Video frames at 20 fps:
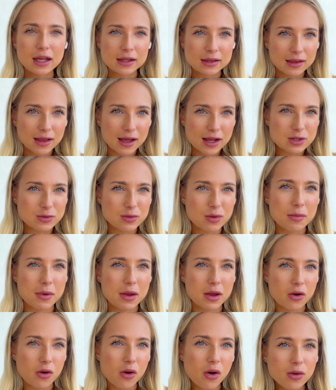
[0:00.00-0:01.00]
aligns with my
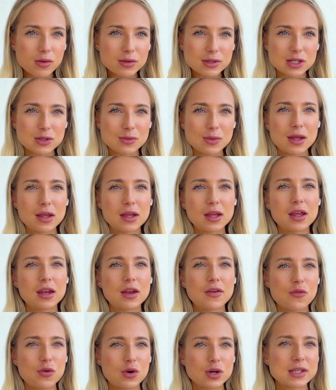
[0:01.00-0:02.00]
goals as well. And
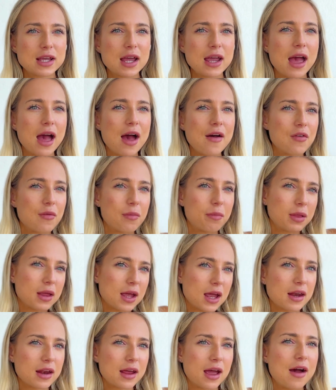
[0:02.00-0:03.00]
of course, I have a
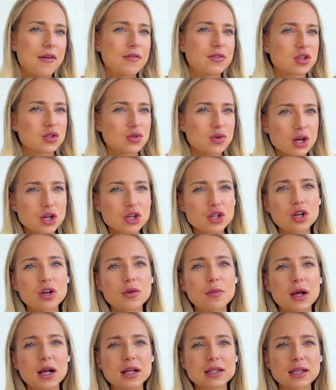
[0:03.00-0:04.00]
plan. I have a structure
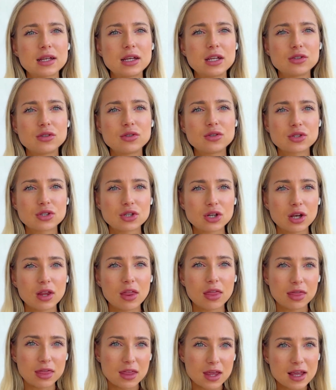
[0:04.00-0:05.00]
because I have to do
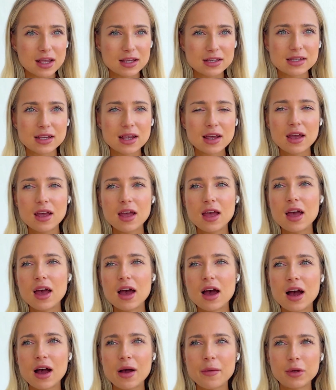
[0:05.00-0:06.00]
certain things
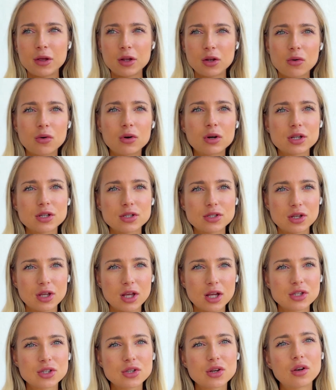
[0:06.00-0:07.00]
in order to
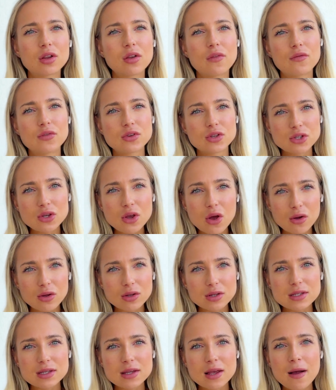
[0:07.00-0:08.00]
get certain
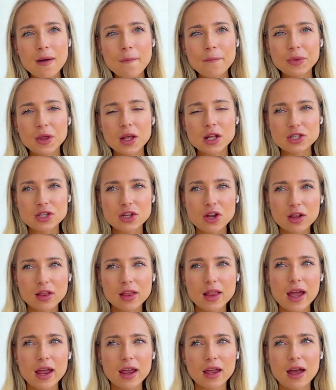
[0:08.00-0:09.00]
results. It's not
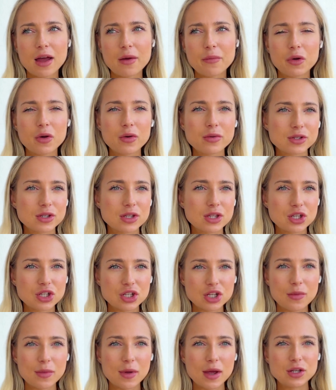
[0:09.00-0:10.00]
like I'm going to the
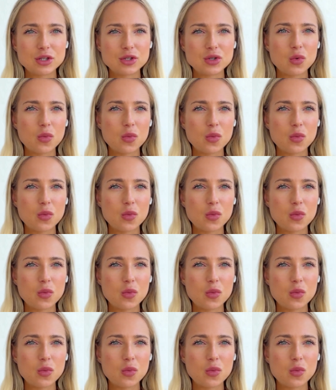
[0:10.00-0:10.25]
gym and do